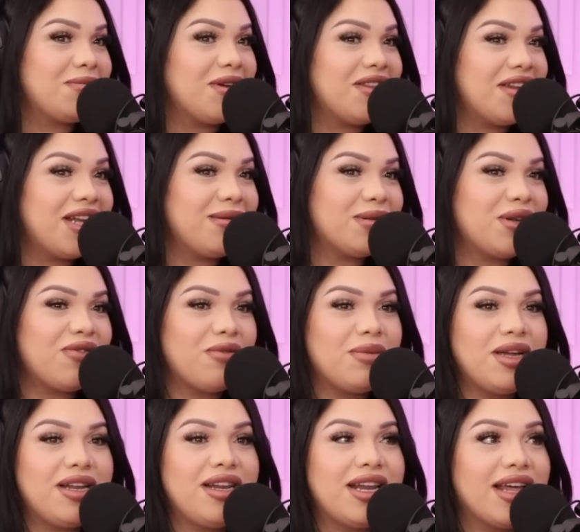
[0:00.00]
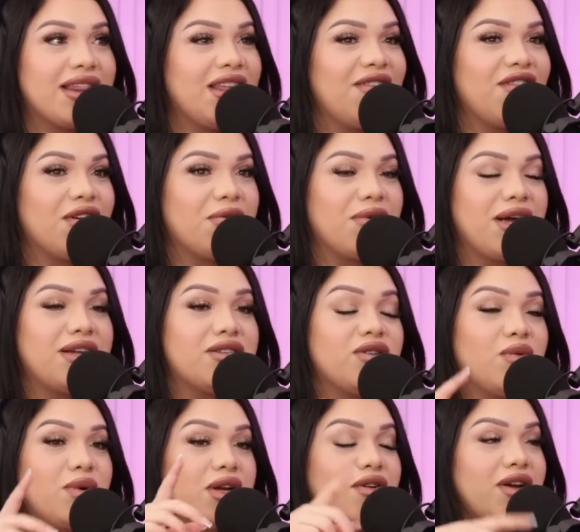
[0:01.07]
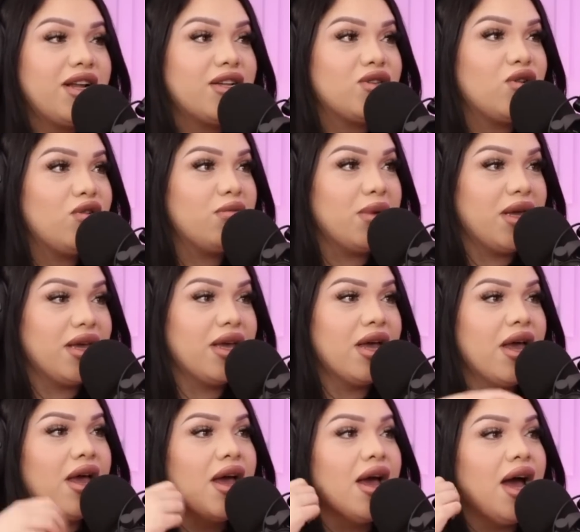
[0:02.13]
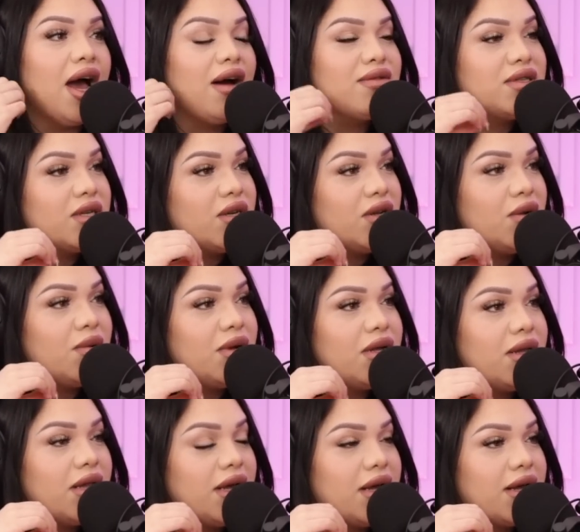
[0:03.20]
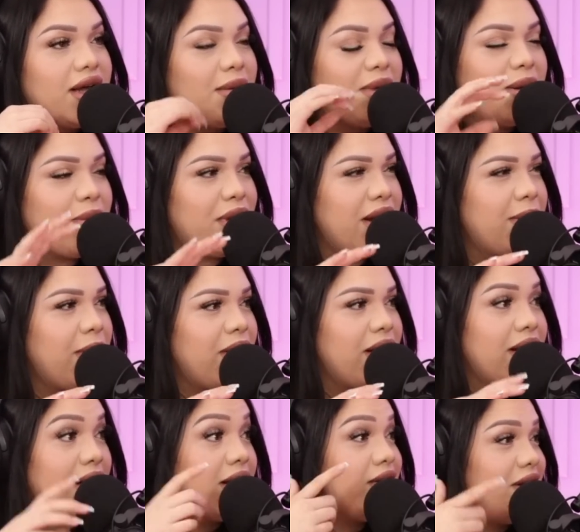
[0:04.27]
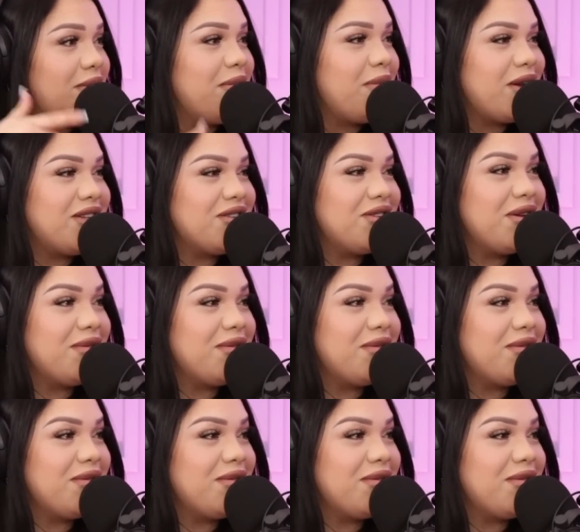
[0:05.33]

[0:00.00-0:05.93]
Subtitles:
about the name. So for me, nothing felt right. So when Karina told me, I was like, you know what? Like I'm going to pray about it. Literally, remember I told you,